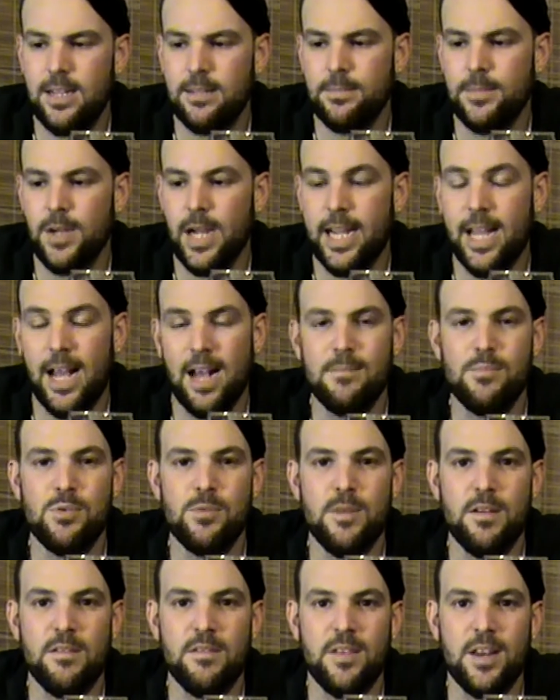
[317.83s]
I can't put my
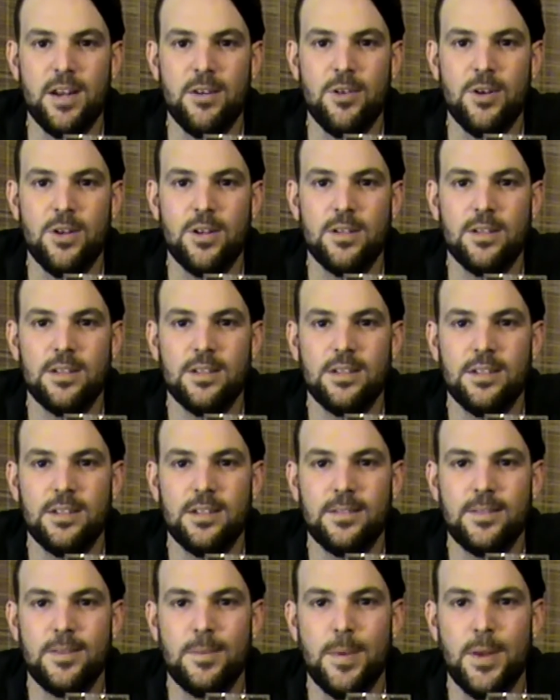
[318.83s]
finger on it,
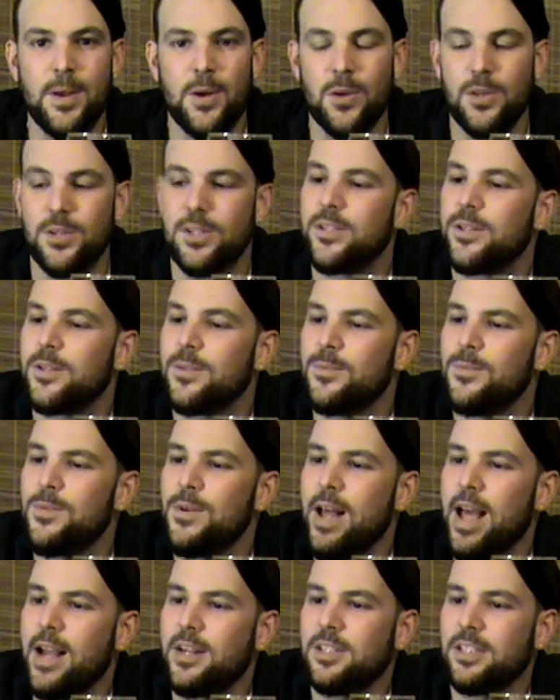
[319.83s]
to be honest, what
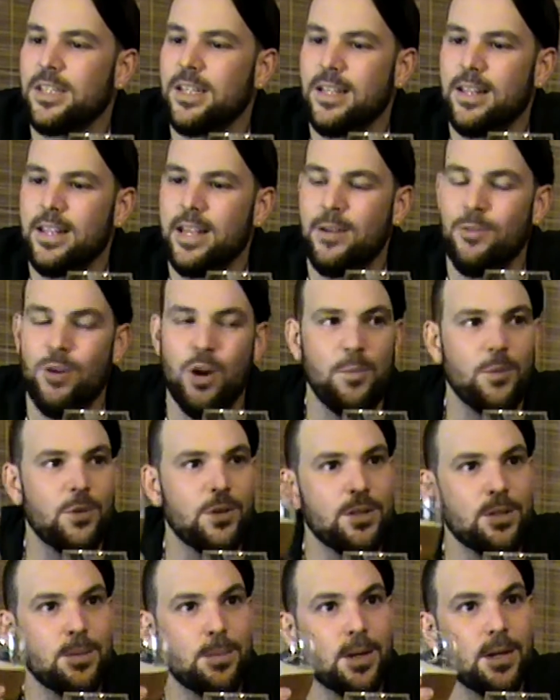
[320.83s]
actually the aroma
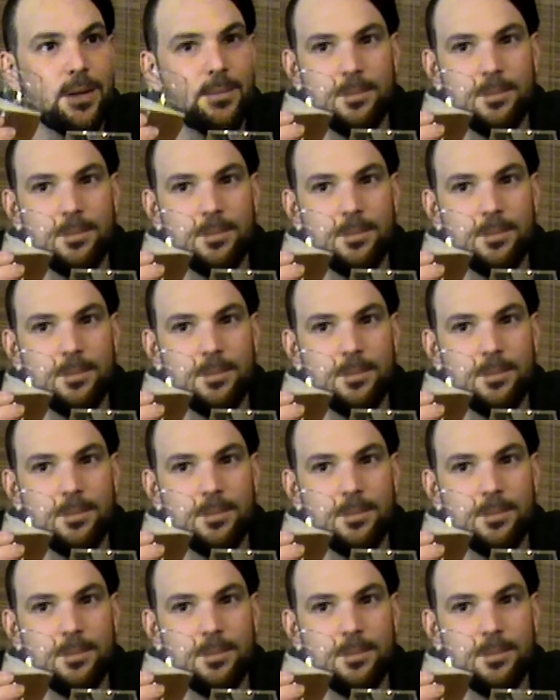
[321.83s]
is, but